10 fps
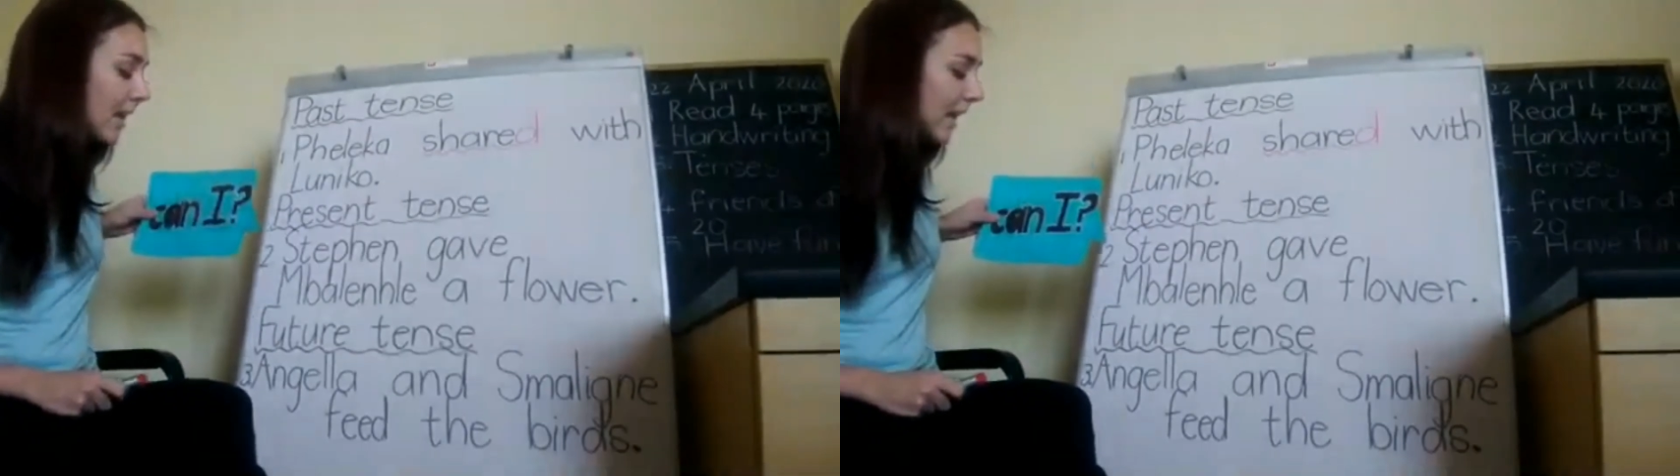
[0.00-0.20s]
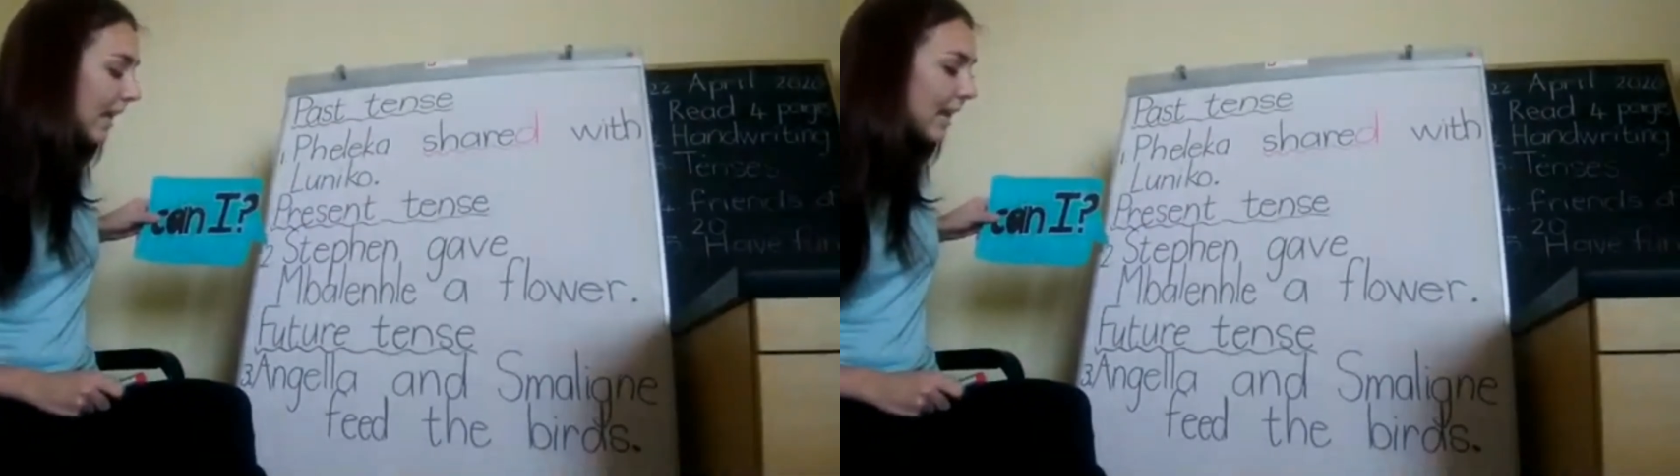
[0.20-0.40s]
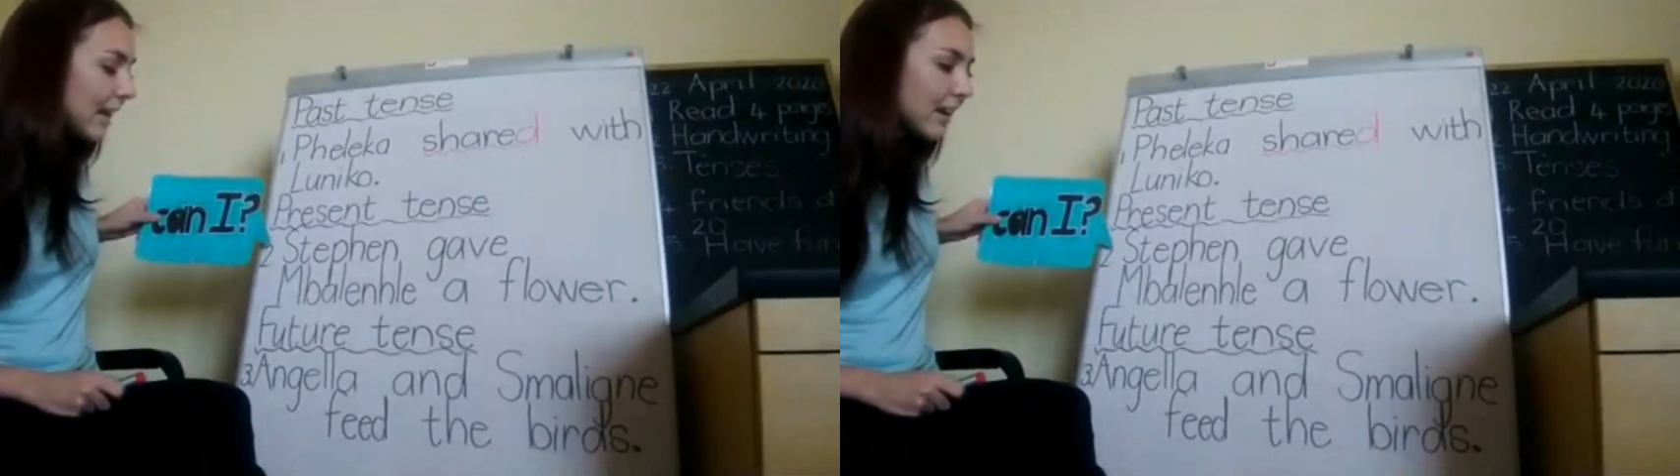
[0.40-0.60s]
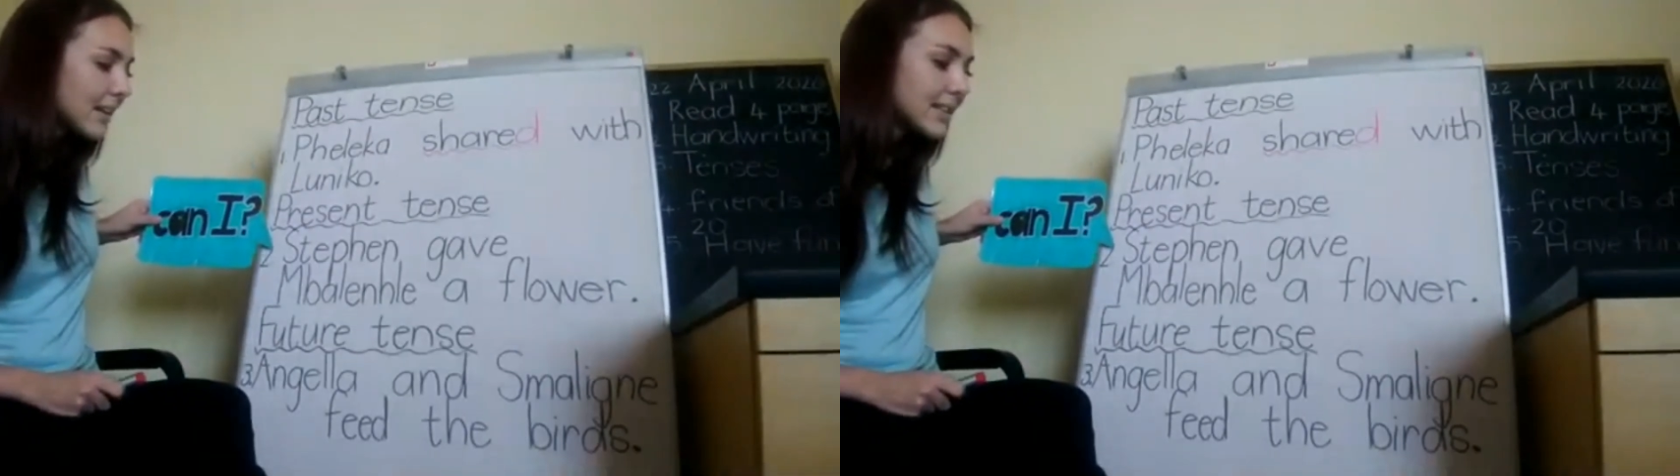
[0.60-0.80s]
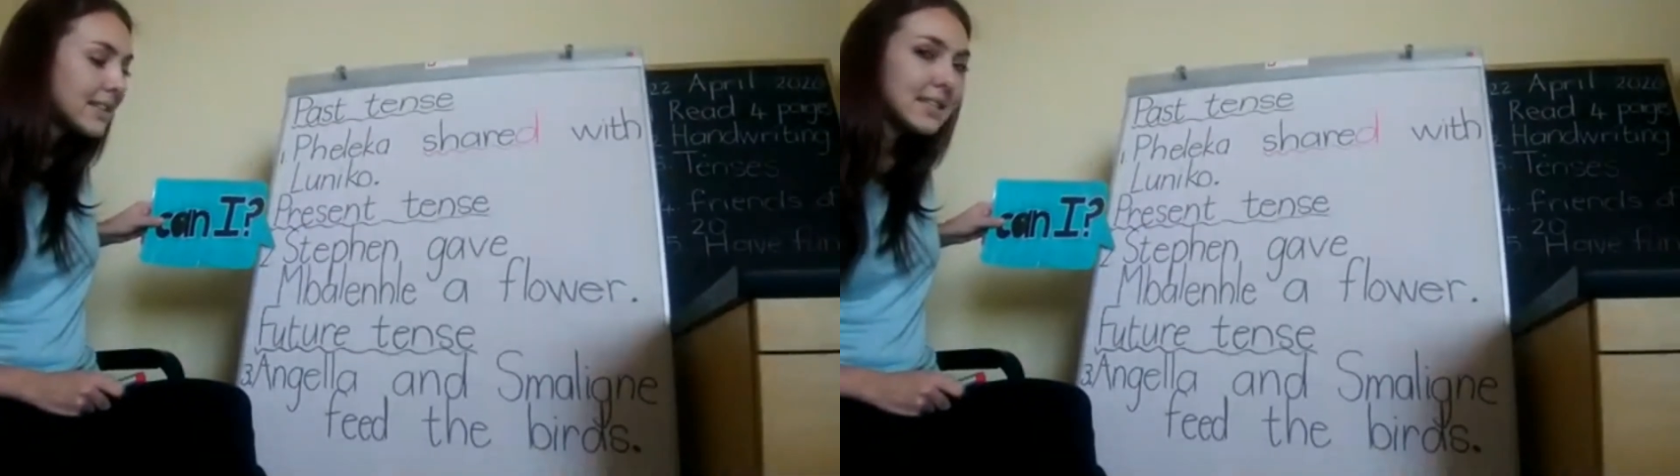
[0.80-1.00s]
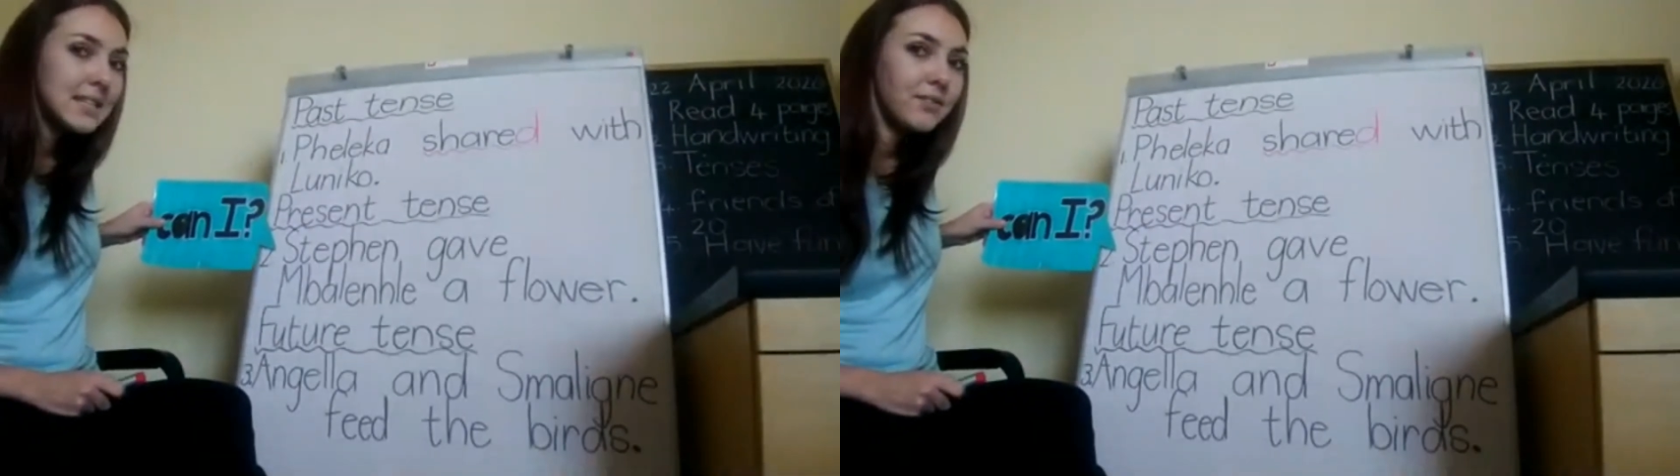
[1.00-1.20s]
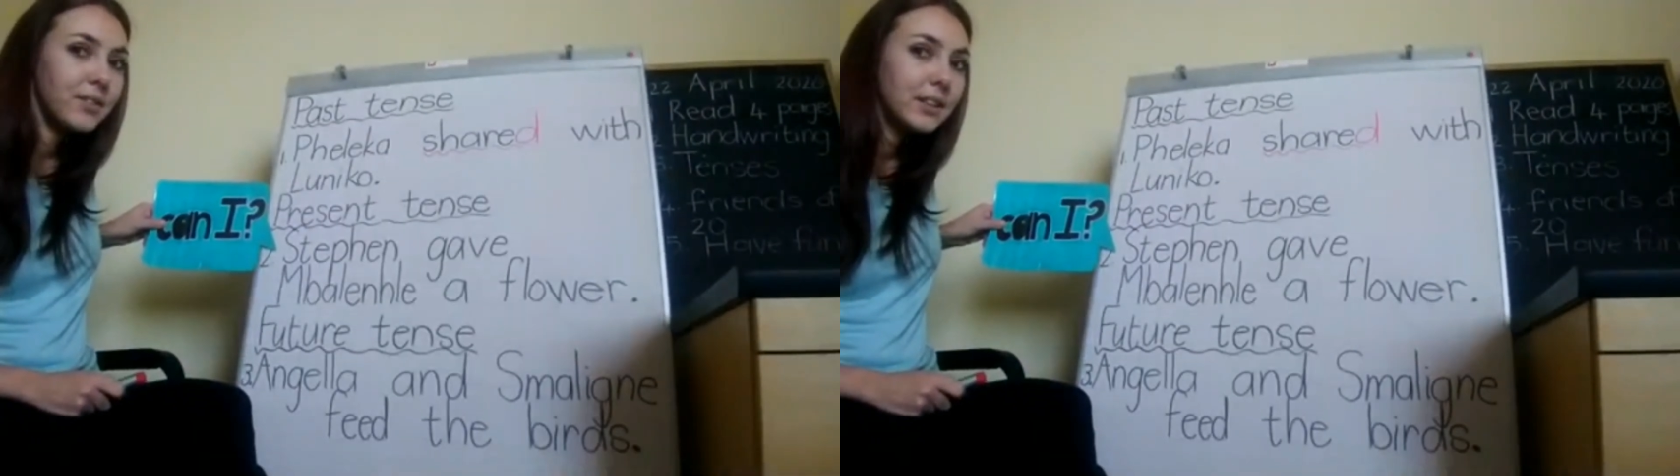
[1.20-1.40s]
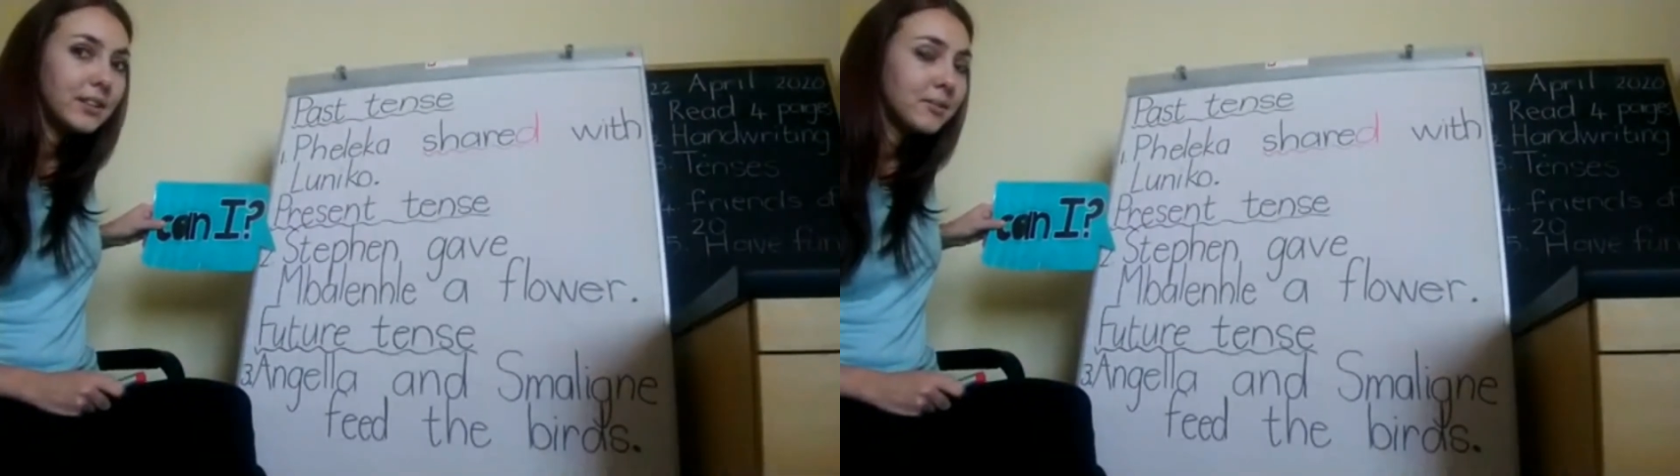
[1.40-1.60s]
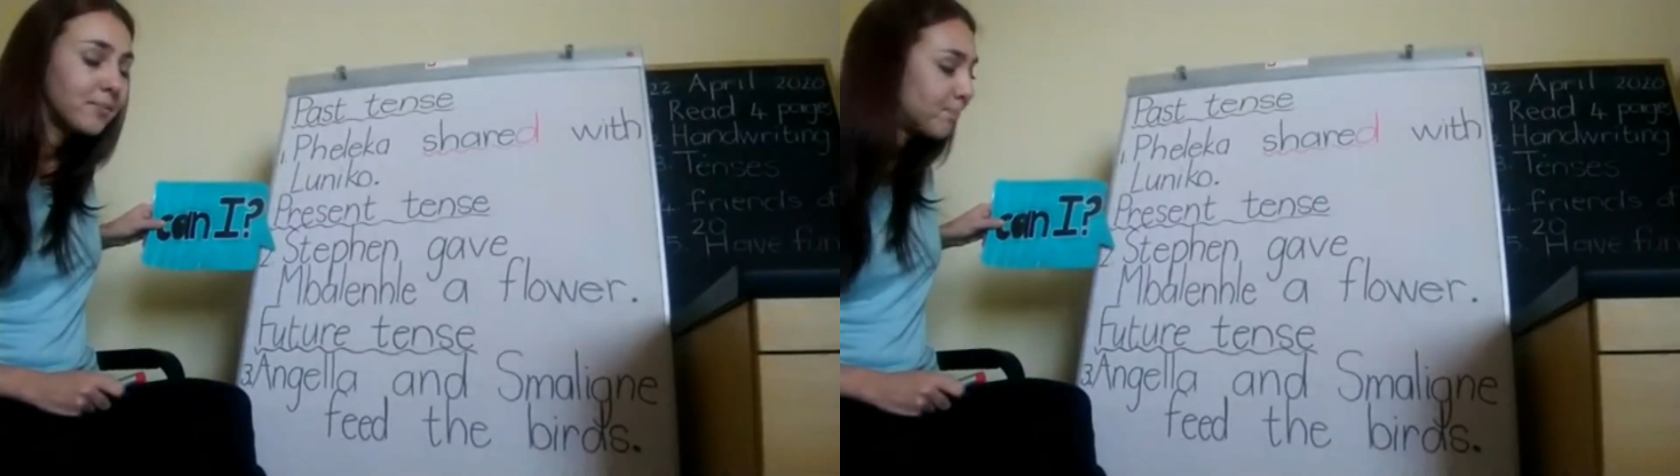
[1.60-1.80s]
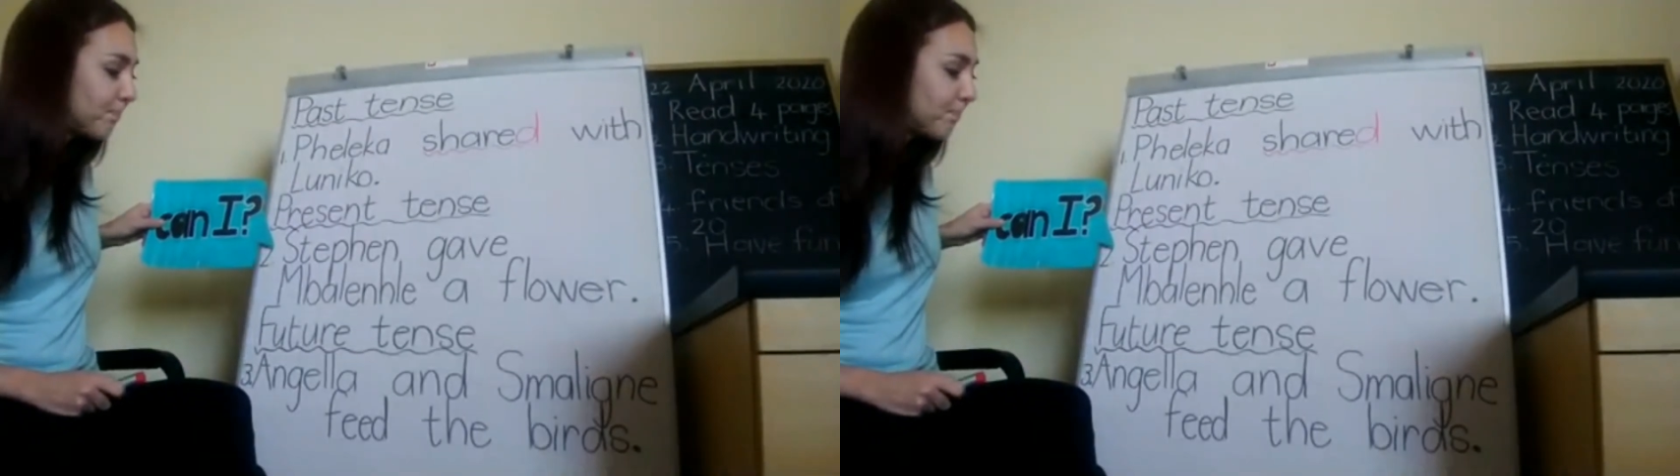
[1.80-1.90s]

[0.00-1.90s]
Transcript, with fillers: can I Stephen